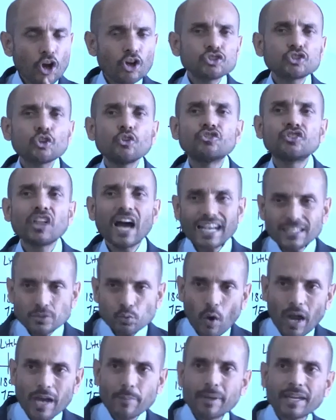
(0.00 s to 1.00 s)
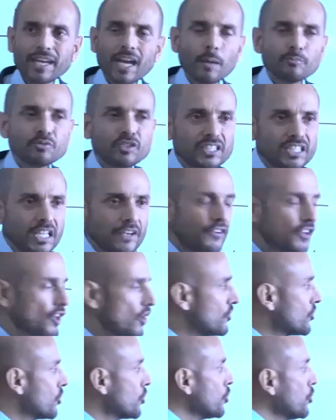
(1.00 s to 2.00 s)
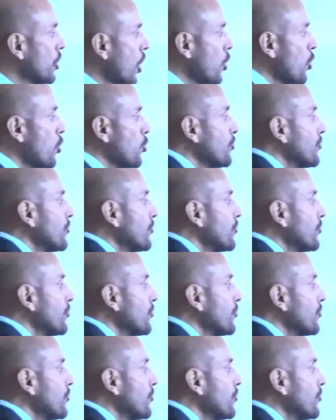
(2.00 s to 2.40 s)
So that's why it becomes significant that you know who